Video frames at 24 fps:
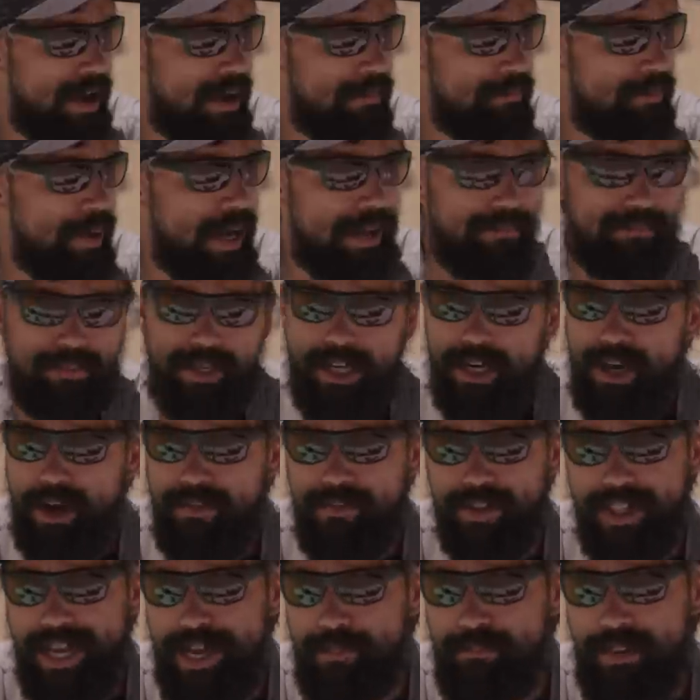But, you know,
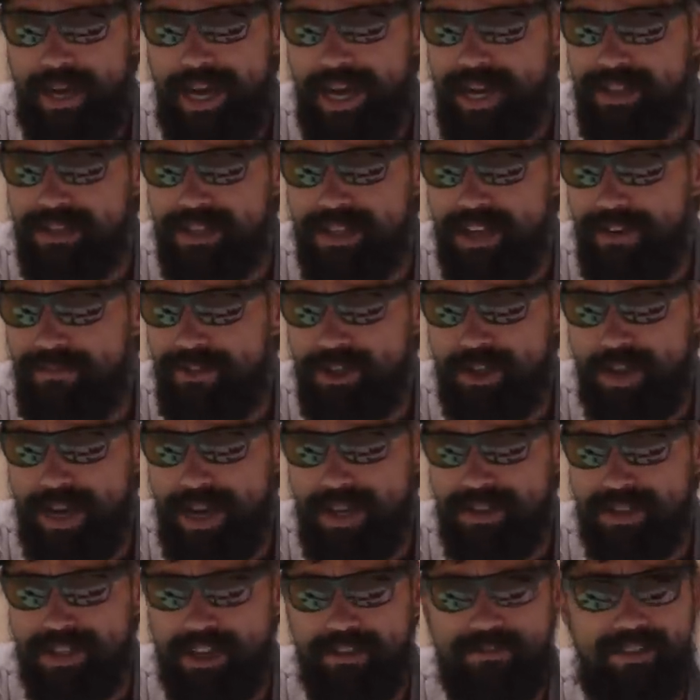if you like buying stuff and
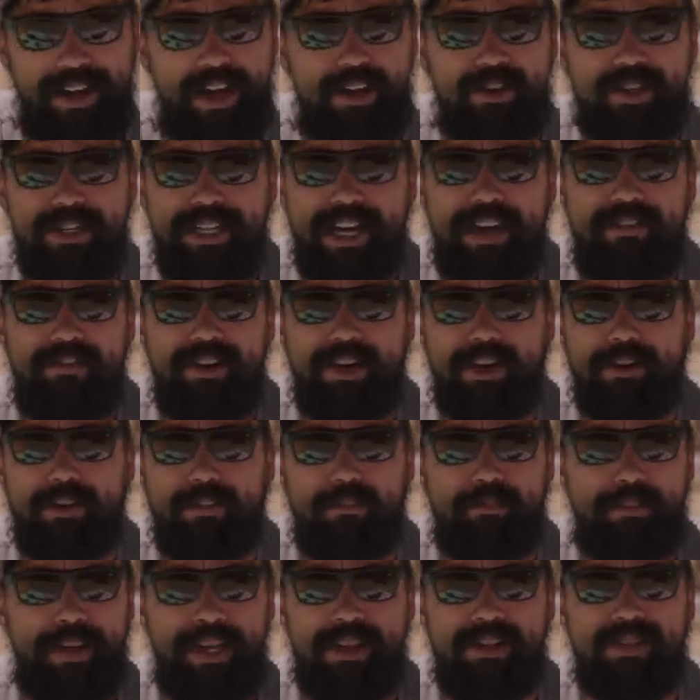trying stuff out, just having
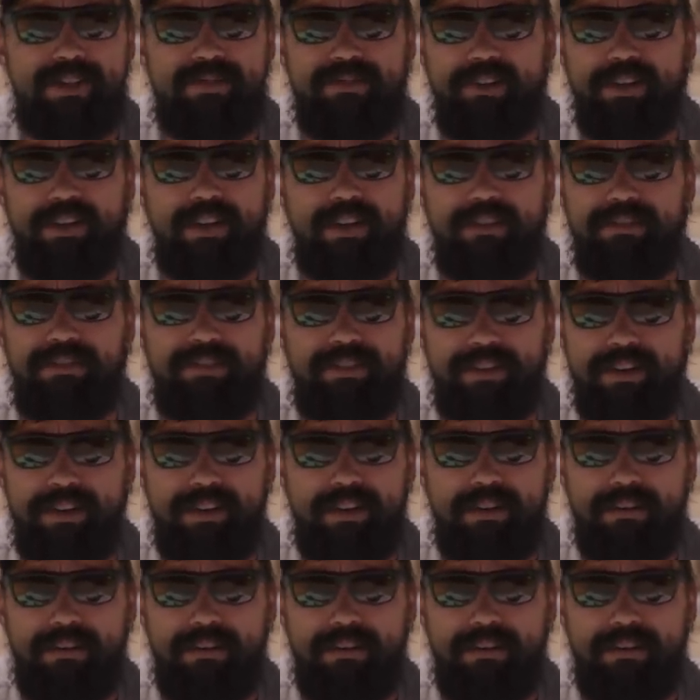bins full of